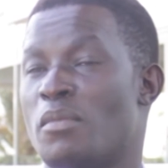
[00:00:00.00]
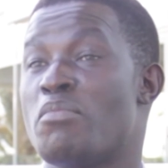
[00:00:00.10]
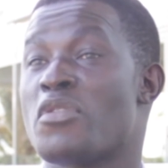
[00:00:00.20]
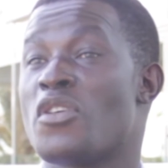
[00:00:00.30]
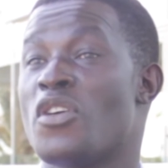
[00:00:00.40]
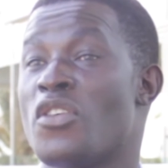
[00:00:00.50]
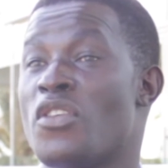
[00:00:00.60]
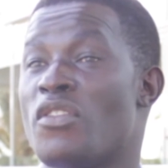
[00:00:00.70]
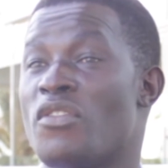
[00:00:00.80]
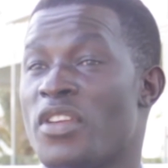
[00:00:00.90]

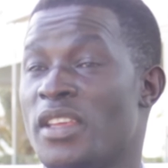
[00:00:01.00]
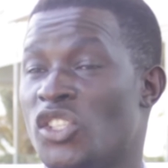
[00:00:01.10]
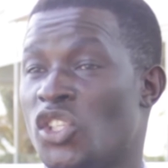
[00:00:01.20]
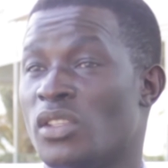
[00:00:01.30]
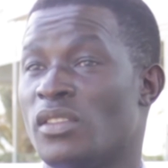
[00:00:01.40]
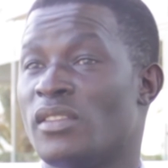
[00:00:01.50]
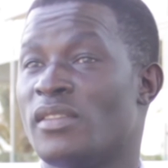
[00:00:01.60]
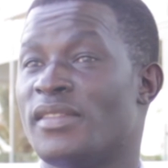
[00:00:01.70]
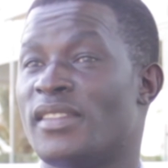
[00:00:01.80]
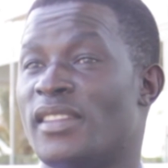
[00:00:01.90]
pro-rich,
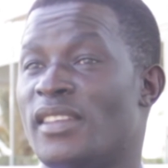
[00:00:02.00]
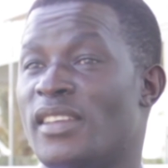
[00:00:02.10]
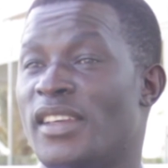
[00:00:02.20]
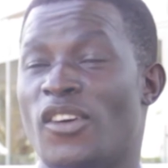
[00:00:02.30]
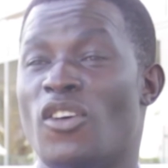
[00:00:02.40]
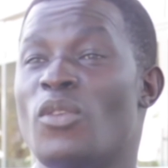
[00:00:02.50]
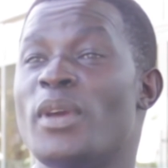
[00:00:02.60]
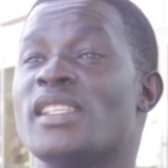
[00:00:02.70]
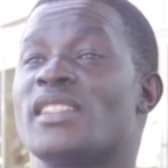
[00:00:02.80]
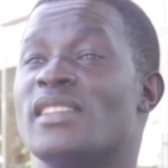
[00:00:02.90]

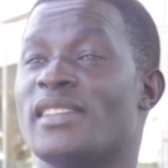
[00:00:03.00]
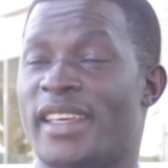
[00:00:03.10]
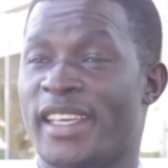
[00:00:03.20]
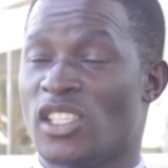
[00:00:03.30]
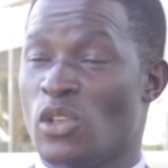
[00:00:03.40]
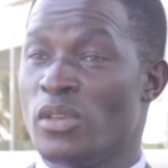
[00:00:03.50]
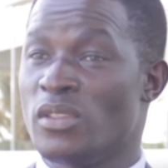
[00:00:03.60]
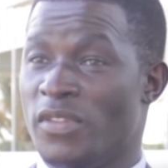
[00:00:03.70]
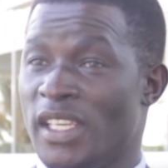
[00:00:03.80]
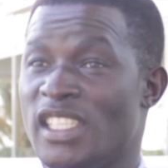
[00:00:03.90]
always
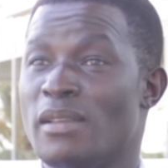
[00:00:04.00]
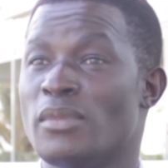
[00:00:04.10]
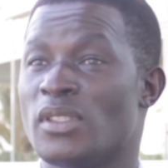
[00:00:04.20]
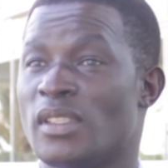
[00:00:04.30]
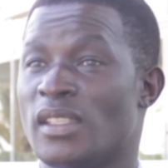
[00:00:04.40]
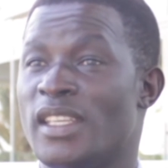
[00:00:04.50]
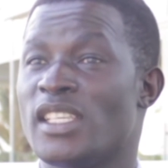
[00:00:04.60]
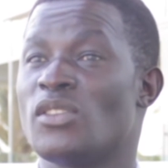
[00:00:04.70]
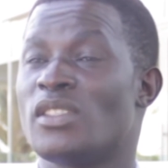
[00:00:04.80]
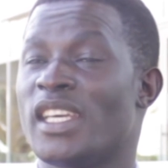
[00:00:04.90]
excludes victims, does
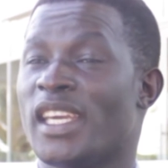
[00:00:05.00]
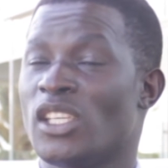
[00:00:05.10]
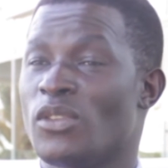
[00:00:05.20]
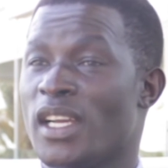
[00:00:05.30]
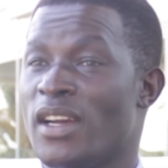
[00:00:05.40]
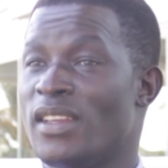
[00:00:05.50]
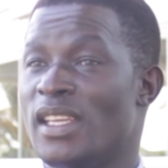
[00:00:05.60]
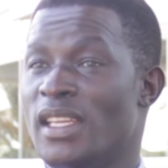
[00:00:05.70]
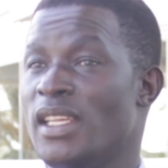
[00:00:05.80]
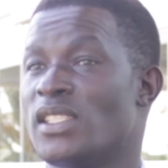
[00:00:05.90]
not take into account the
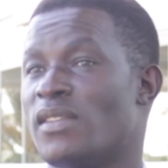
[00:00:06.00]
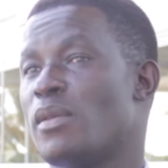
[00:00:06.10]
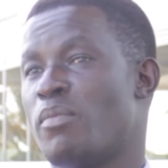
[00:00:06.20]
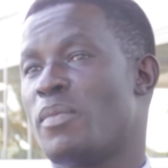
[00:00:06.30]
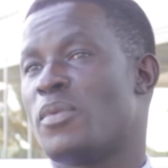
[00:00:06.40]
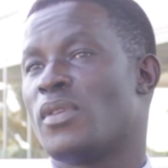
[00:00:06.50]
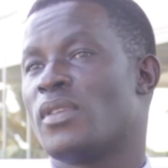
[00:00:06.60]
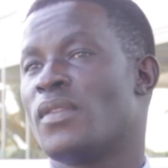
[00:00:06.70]
needs of the people.